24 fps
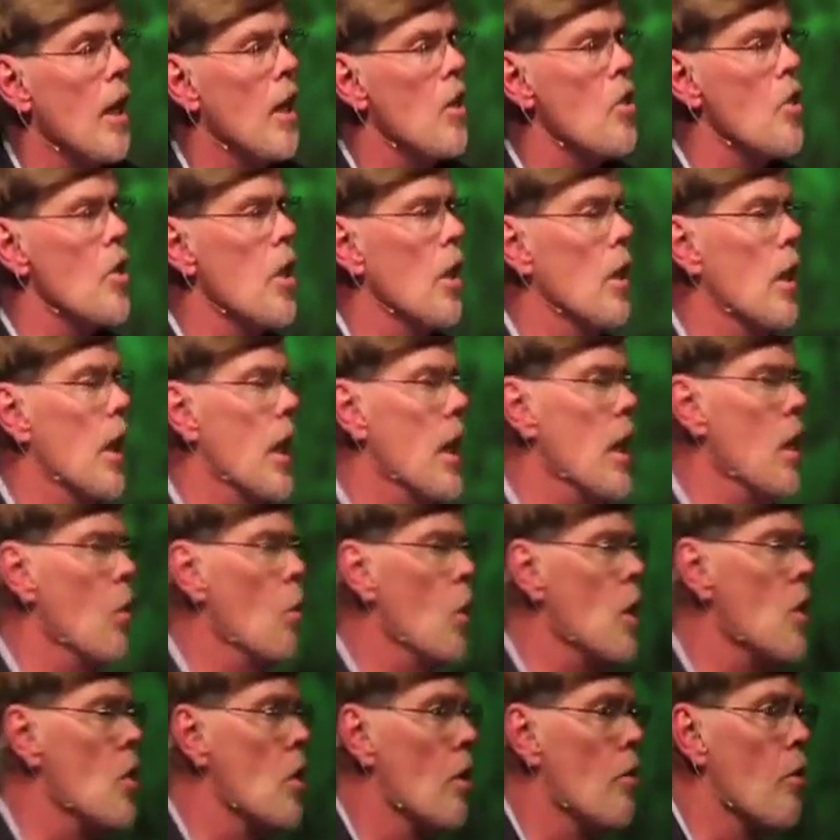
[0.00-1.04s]
And it's the
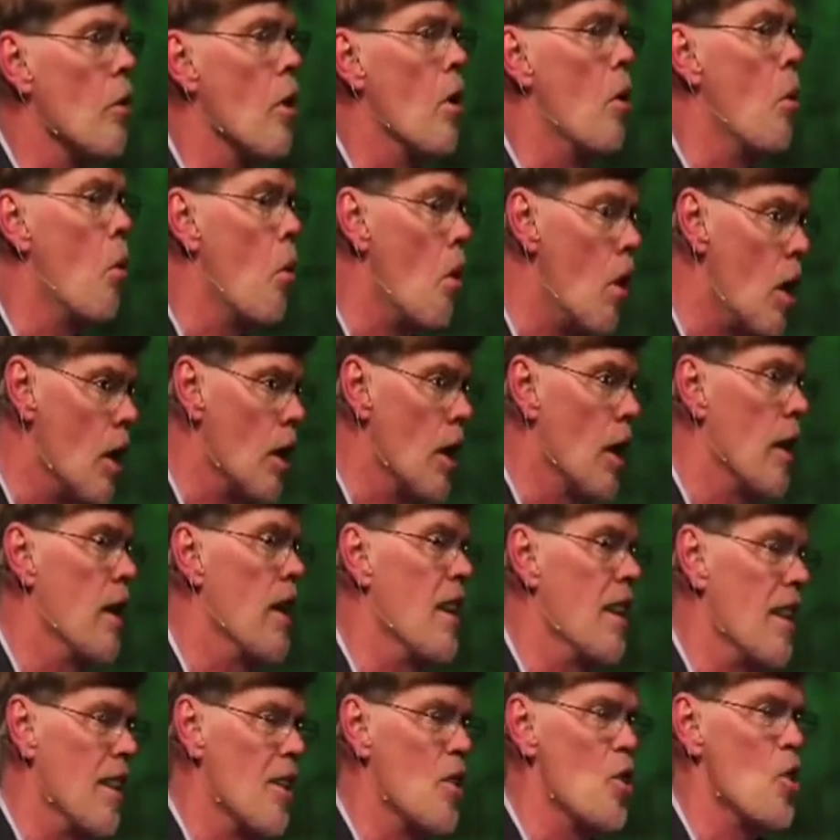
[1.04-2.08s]
language of
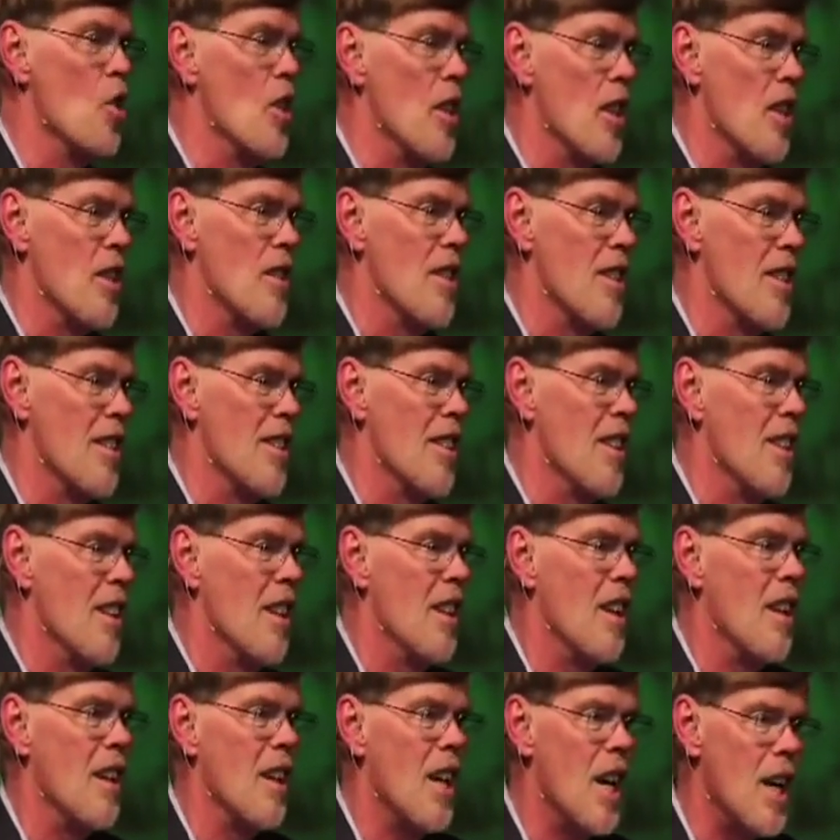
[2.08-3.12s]
quality, isn't it?
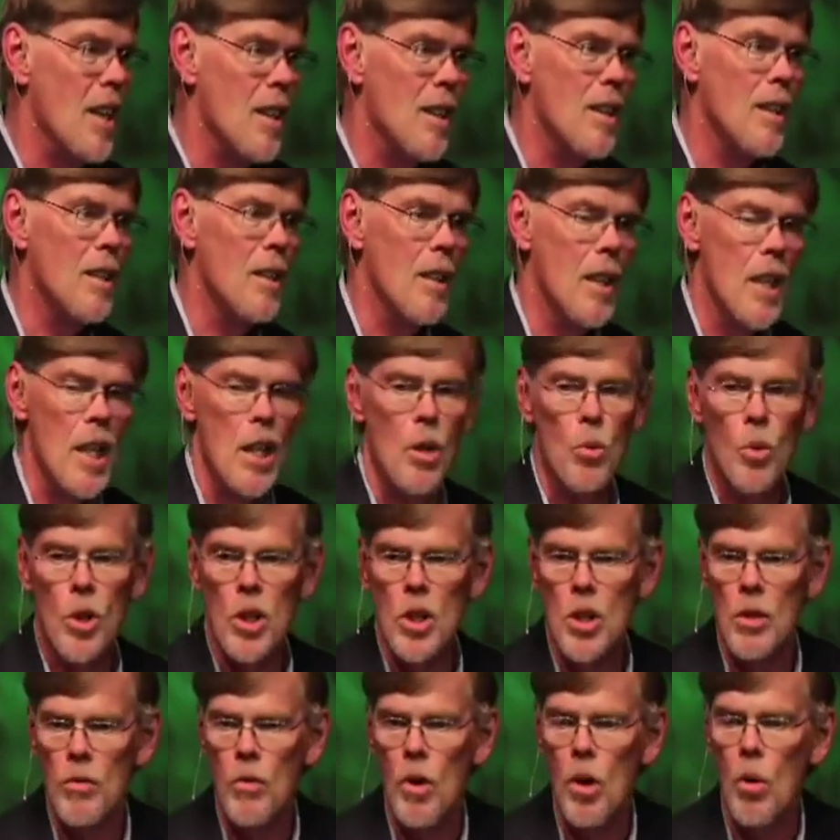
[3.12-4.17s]
Not the
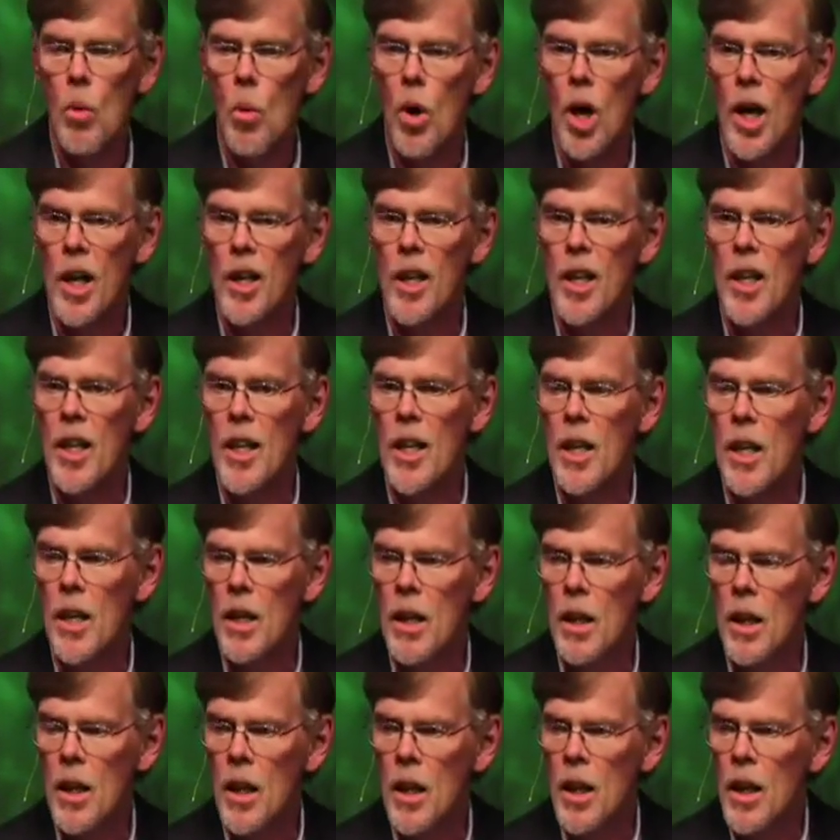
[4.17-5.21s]
language of
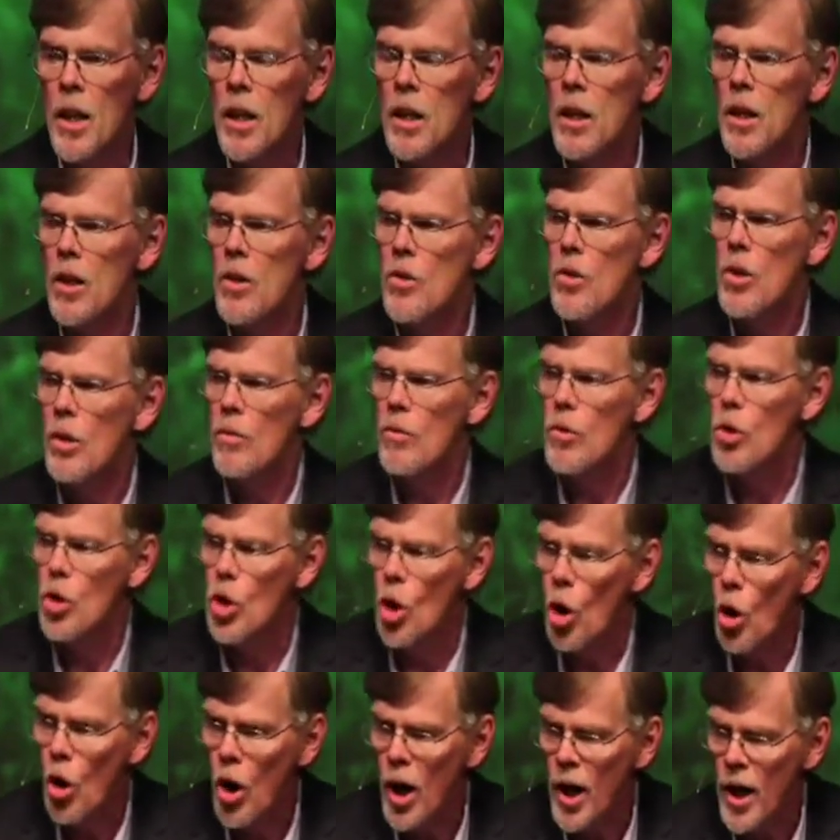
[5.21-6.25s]
quantity. Kids
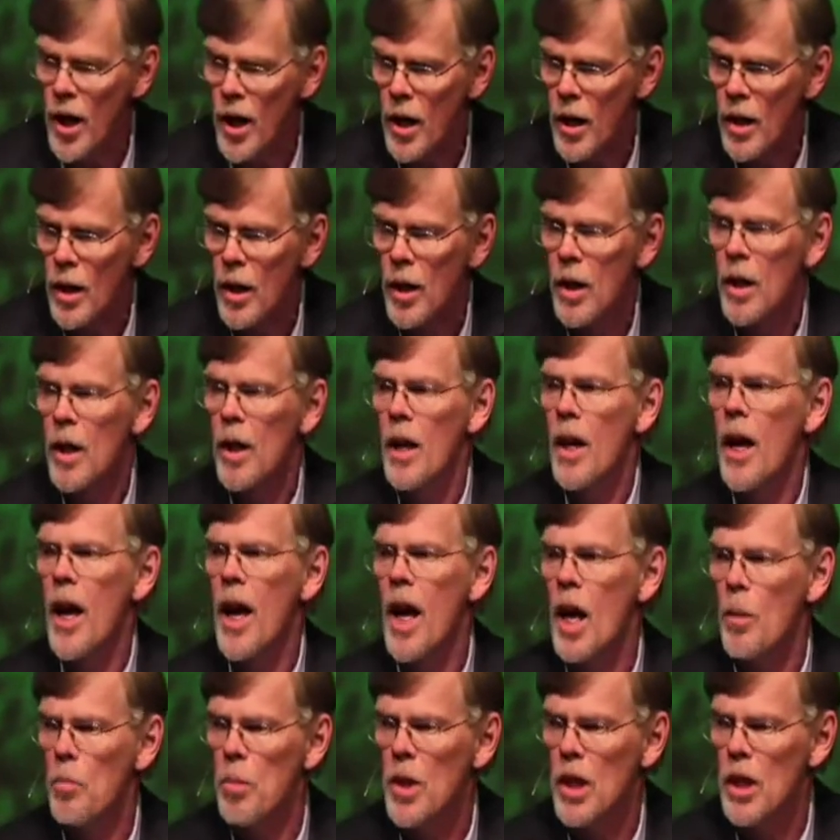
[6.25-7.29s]
of joy,
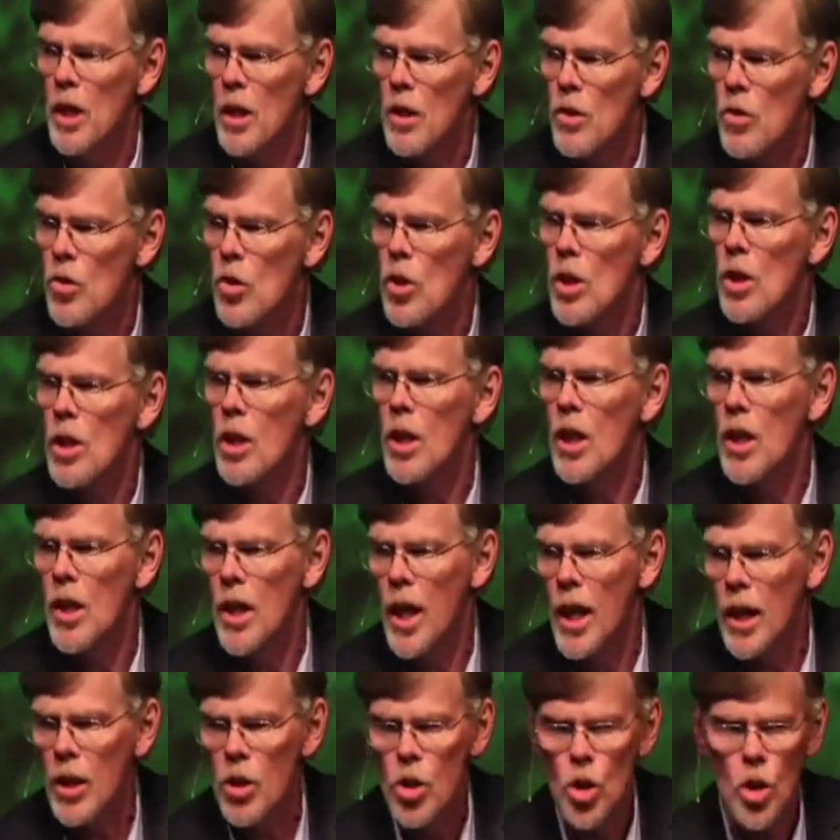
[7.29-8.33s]
happiness,
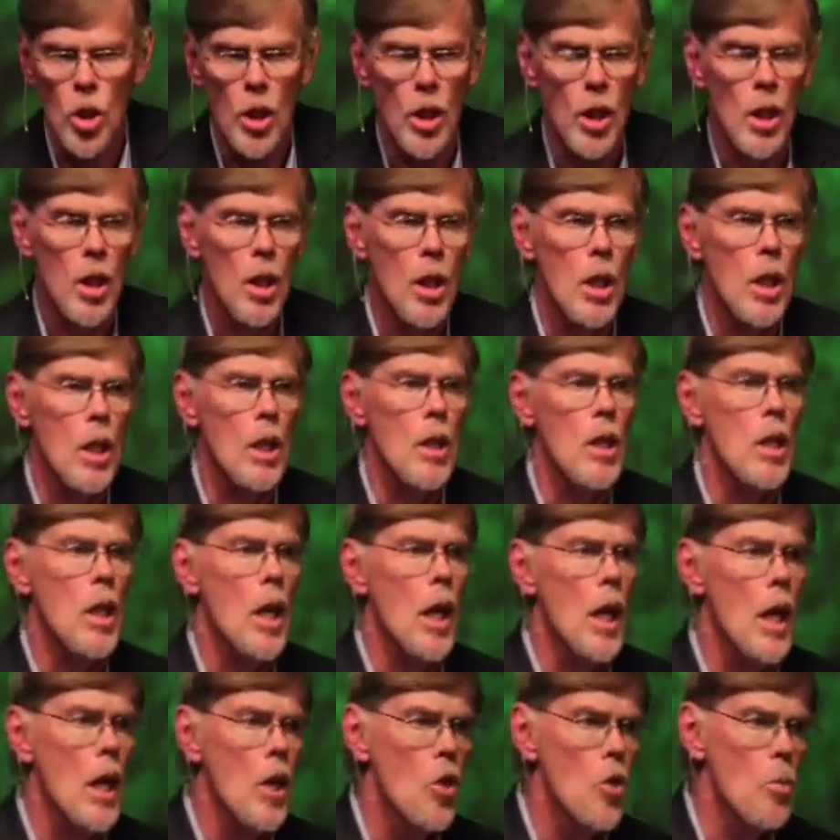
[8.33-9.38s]
connection,
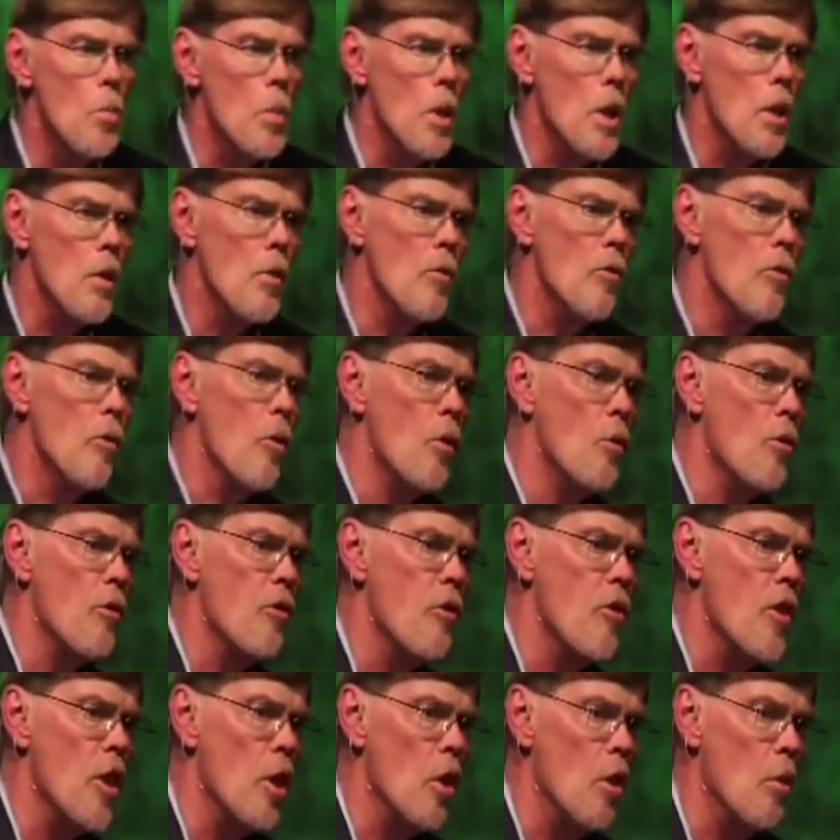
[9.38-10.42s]
engagement,
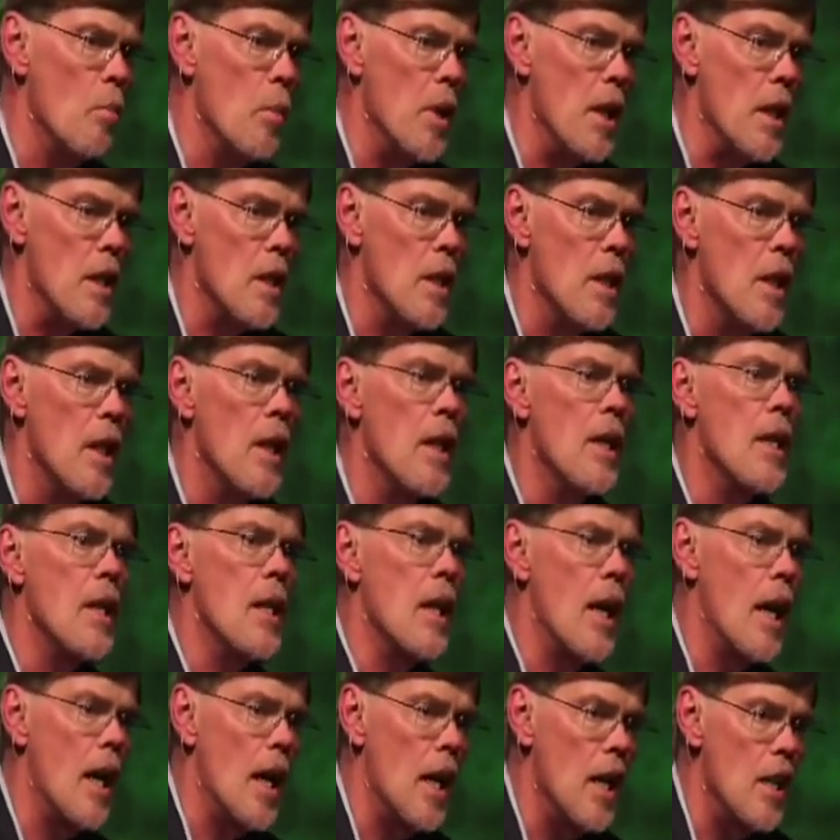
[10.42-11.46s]
fulfillment,
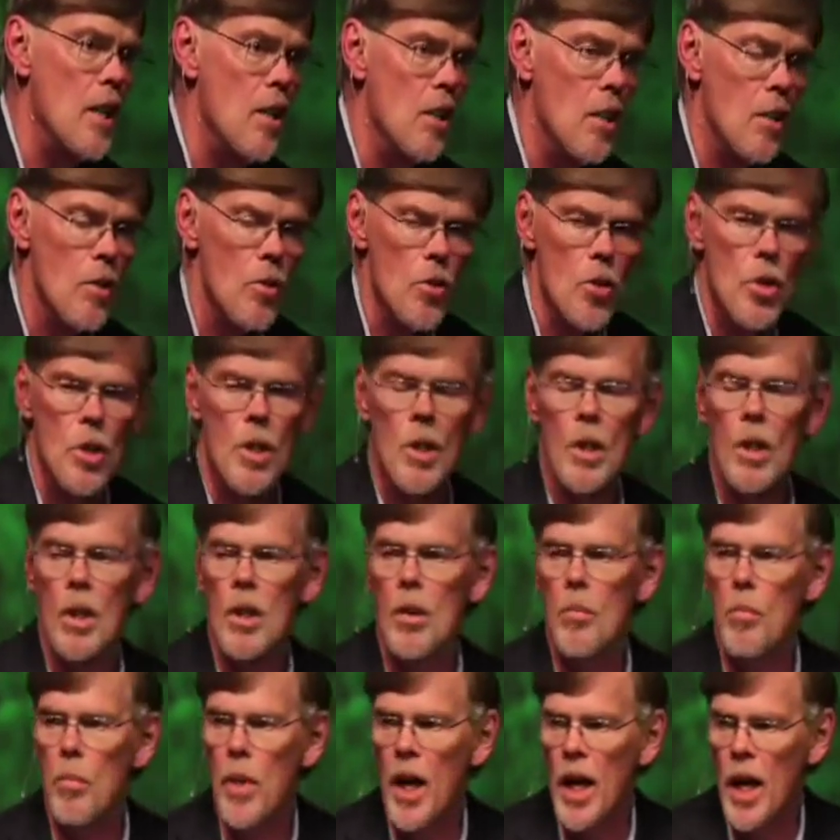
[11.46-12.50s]
kindness,
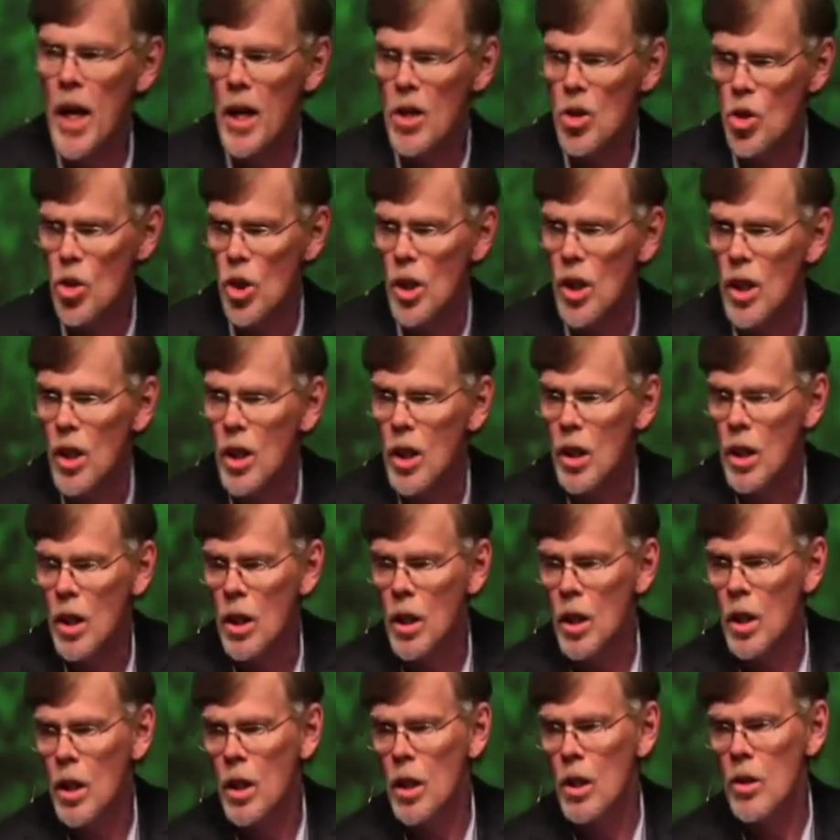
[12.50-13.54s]
compassion,
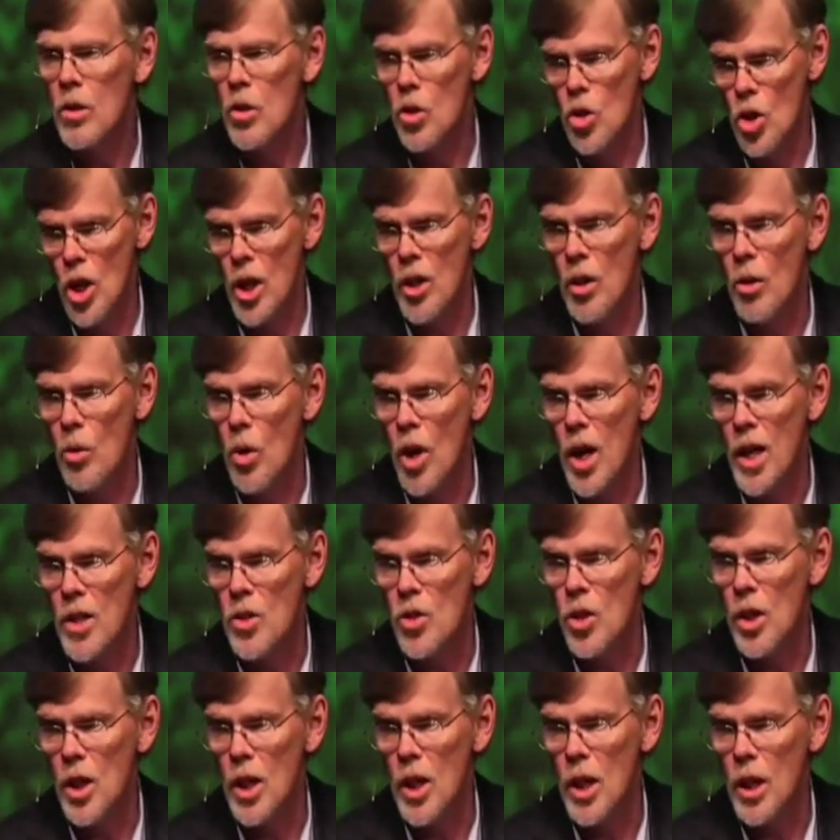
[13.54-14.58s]

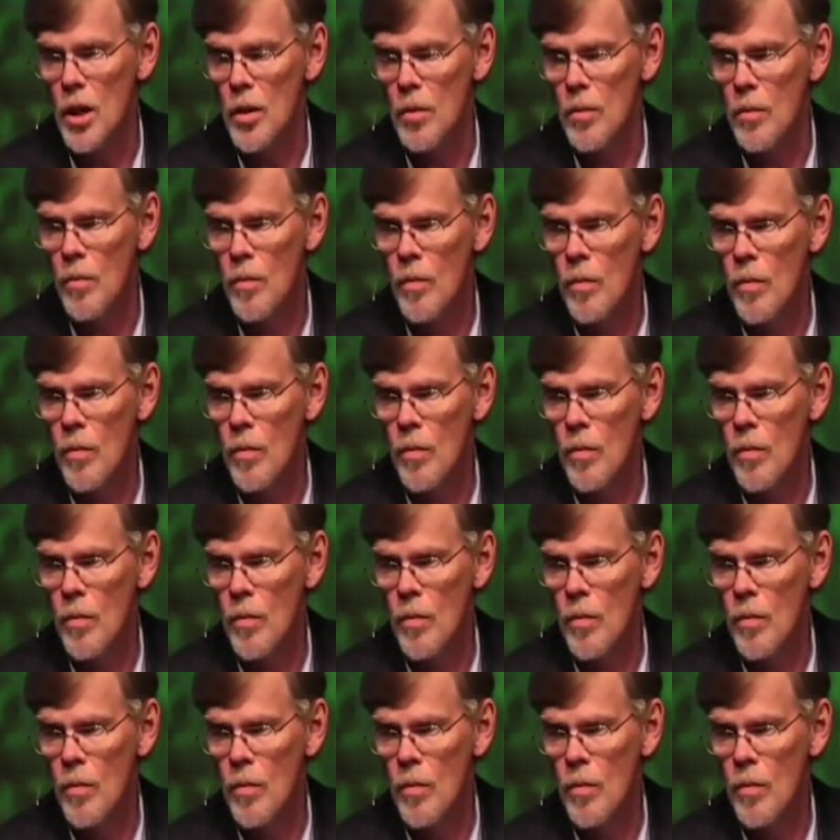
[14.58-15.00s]
generosity.